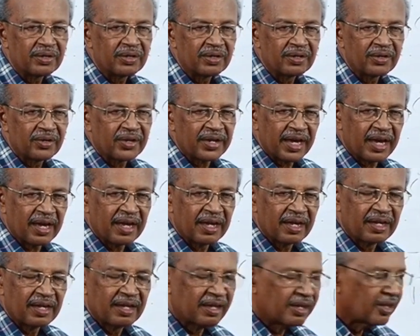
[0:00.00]
Okay,
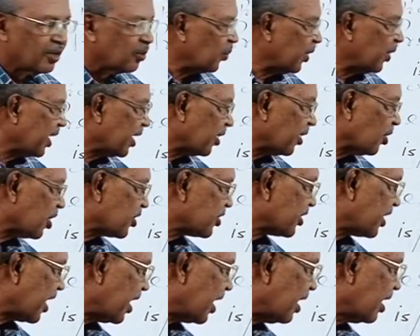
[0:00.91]
we cannot
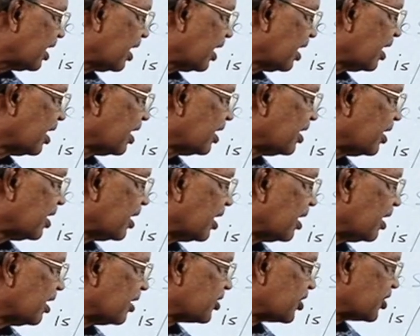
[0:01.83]
say
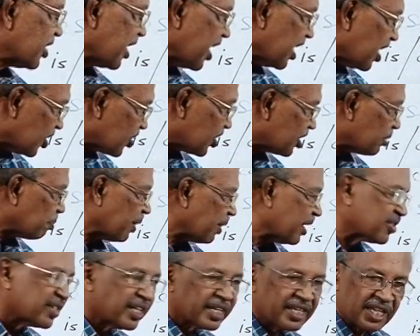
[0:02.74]
sings
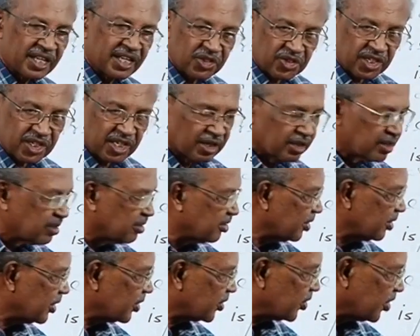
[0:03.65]
plus ing,
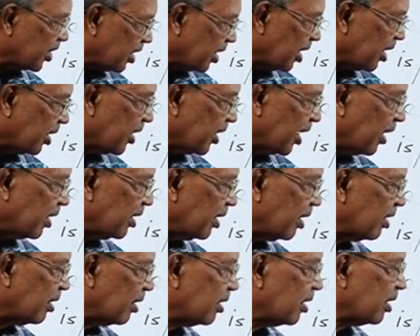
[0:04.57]
sing, then
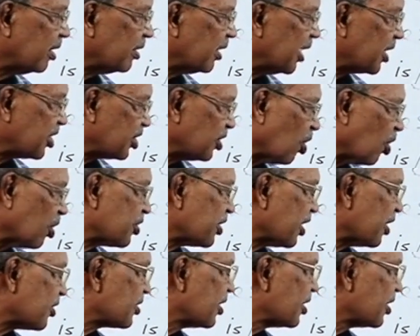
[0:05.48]
that's nonsense.